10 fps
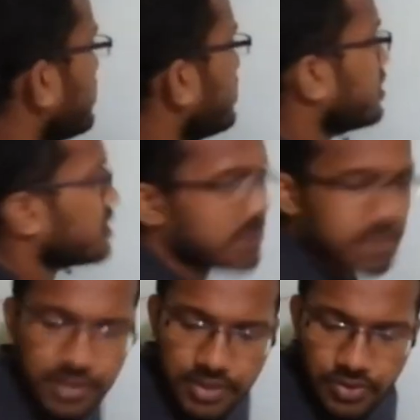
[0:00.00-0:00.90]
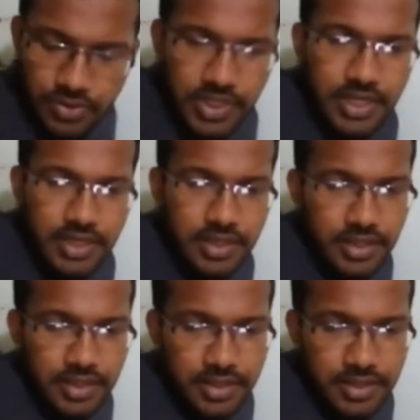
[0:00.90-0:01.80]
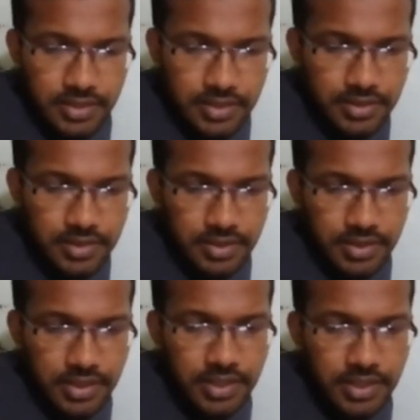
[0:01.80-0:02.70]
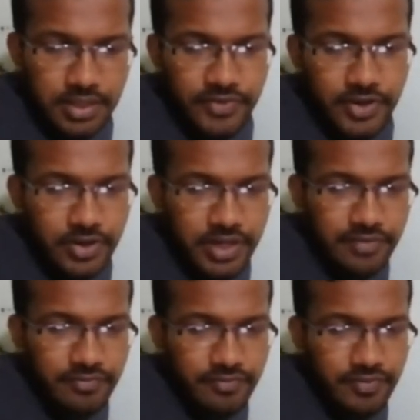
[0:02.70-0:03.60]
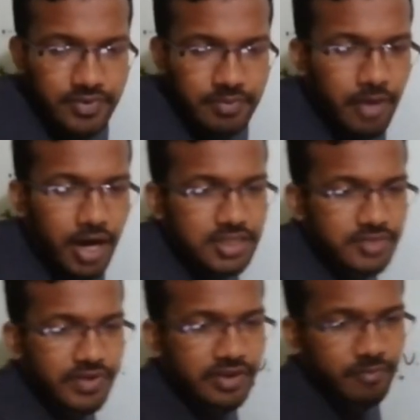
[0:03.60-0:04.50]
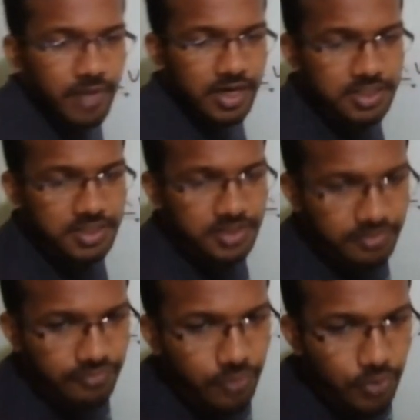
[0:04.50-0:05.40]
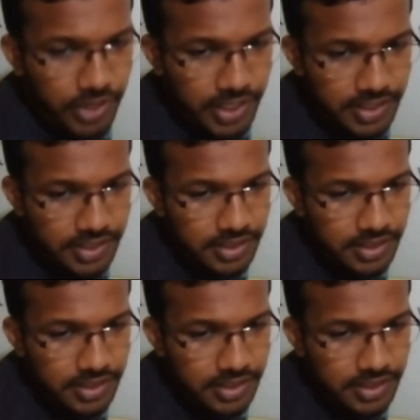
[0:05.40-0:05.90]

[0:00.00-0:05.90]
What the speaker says: Yes. So then here we don't have mass. We have mass flow rate.